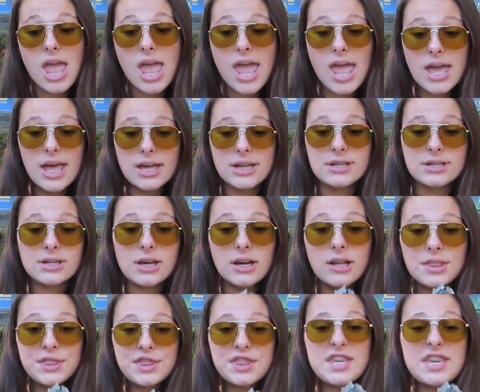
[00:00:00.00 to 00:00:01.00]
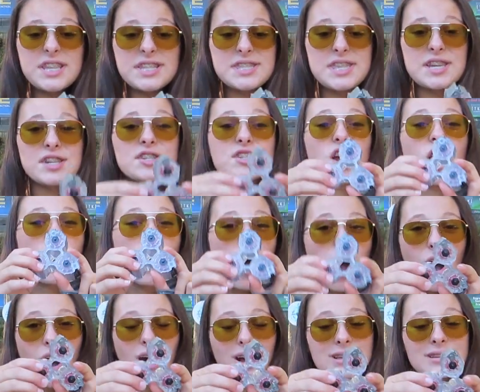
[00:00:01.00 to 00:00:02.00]
And these things are
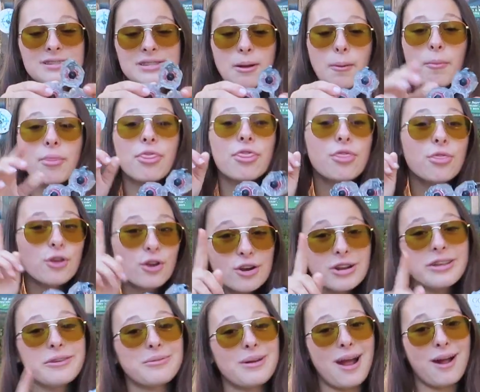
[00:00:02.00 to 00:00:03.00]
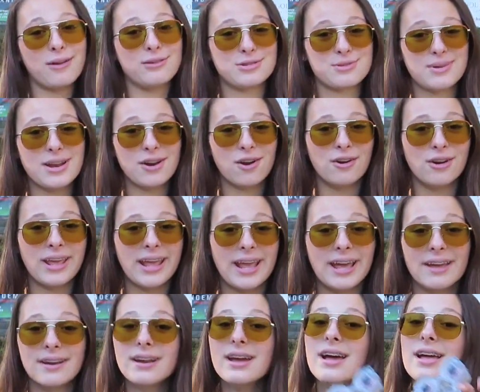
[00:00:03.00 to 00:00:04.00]
awesome. 30 rounds right on
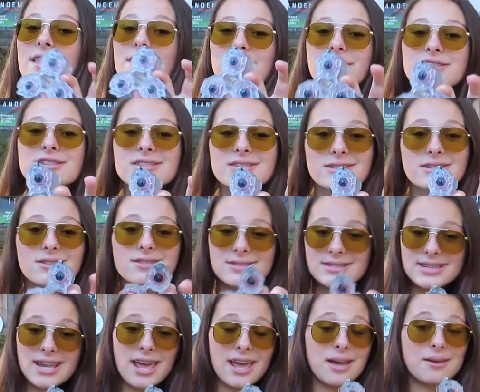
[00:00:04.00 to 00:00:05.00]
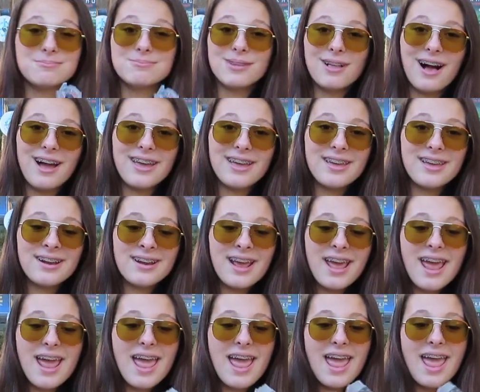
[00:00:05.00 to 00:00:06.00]
hand. They're still state compliant,
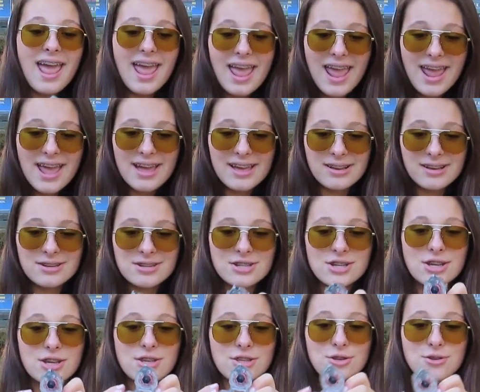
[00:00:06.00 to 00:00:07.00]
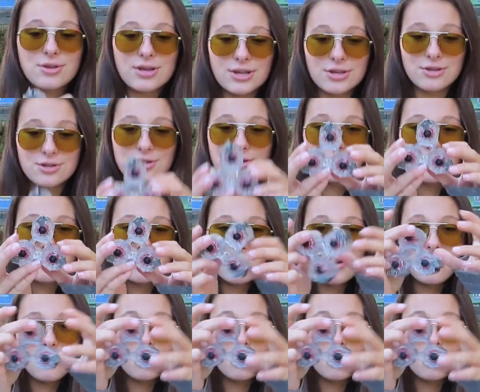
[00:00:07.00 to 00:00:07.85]
and you can shoot.